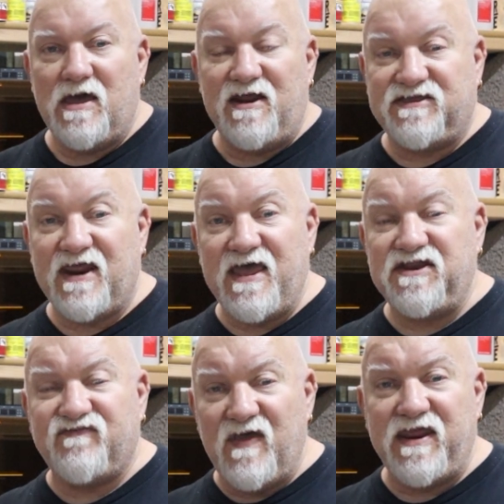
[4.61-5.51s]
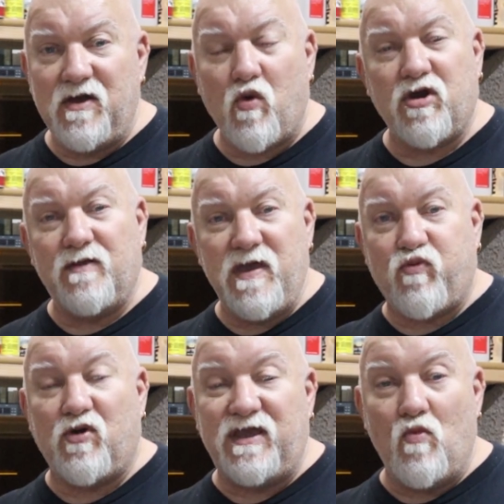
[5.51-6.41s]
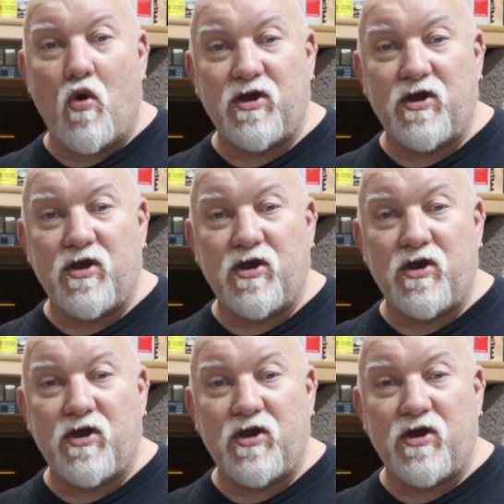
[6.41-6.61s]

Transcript: And in today's video, we're going to be printing